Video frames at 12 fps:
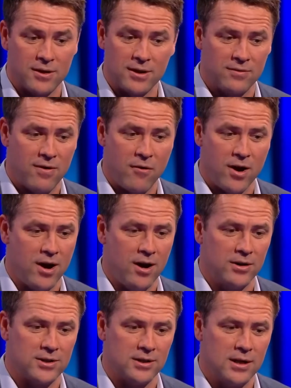I think it's very
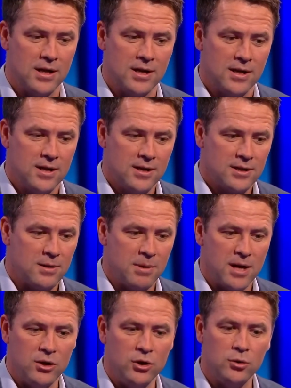hard to
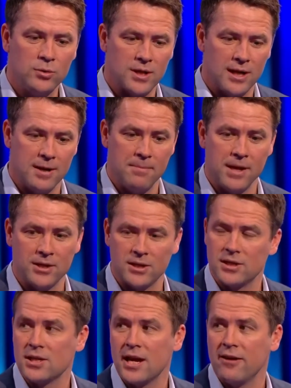be a new team.
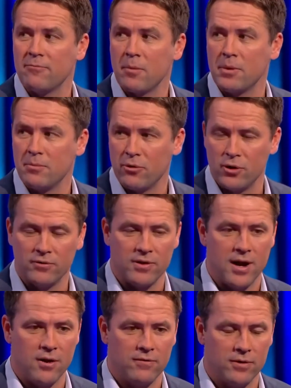Manchester City have probably proved
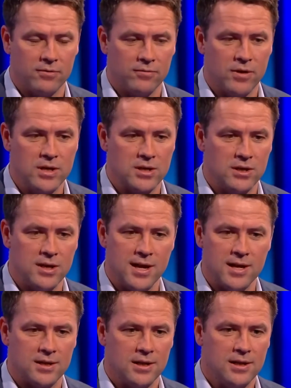that over recent
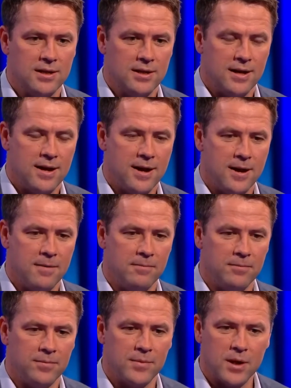years.
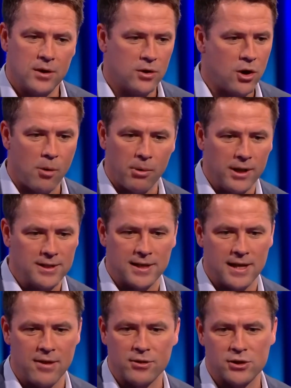Cobbling
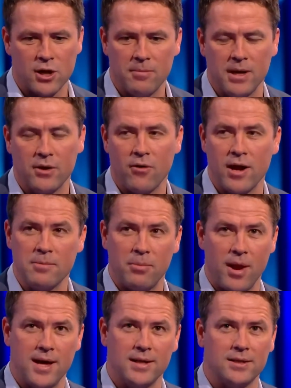together so many great
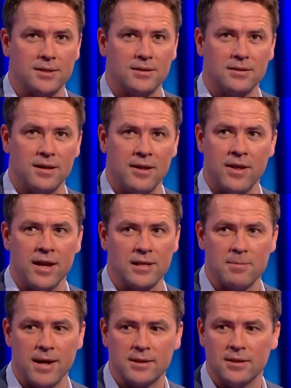players and then
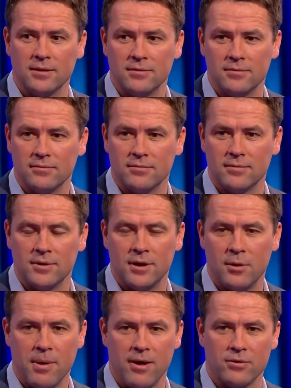expecting, you
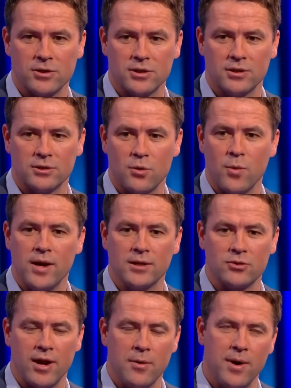know, Paris to win it
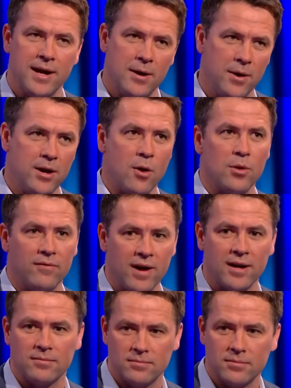straight away. Now, I know they've
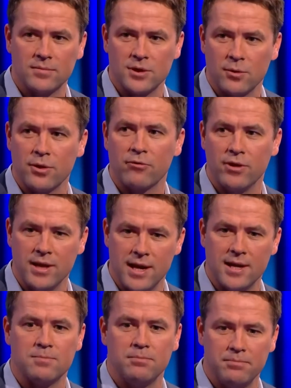had 2 or 3
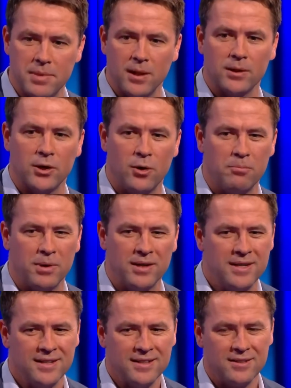years building up, but
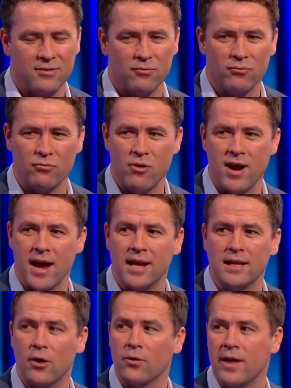not
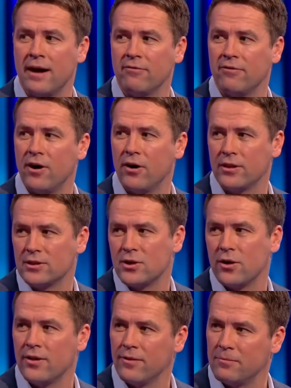really gone that far. It's
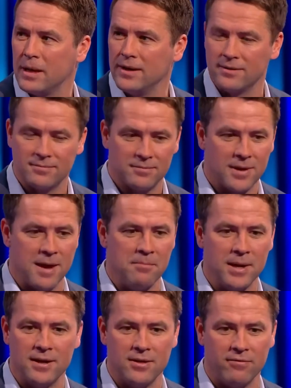not like they've been getting
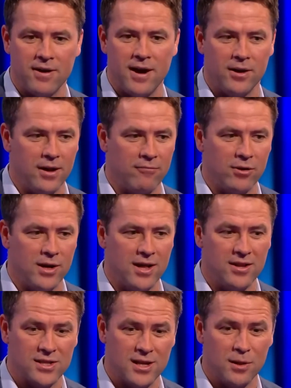beaten in the final every year.
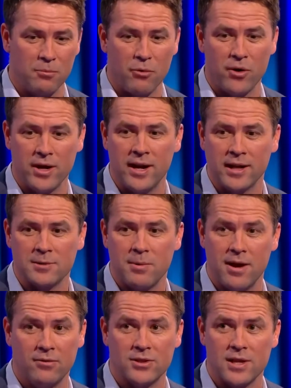They're still pretty
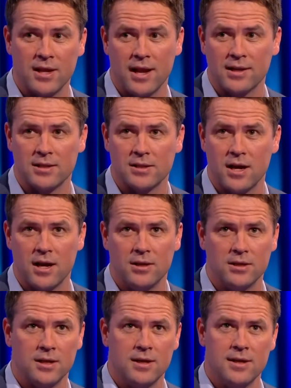inexperienced in the latter
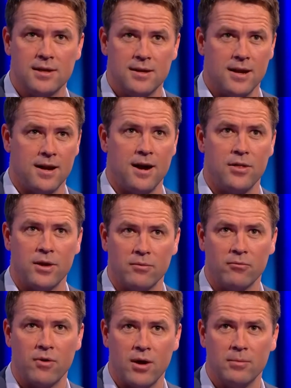stages, and I think
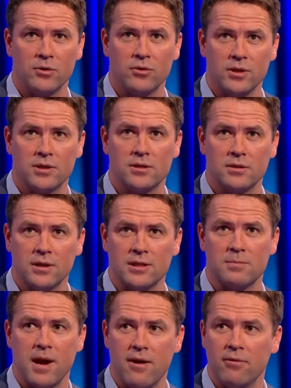Real Madrid's
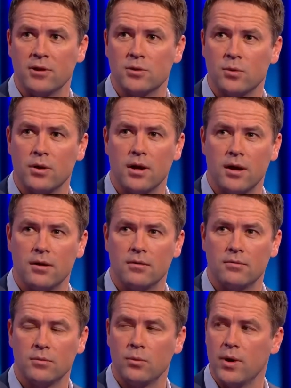experience will
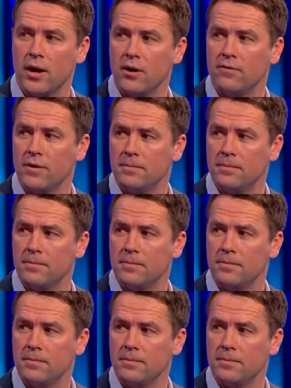win over.